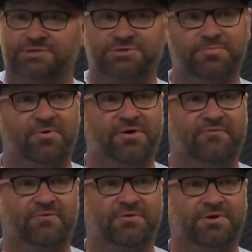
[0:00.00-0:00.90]

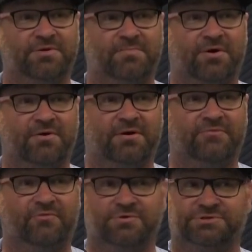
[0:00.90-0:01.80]
2.4 liter motor,
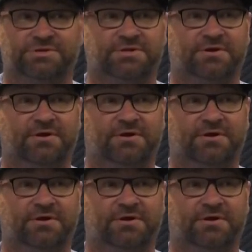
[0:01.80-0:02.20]
4-cylinder,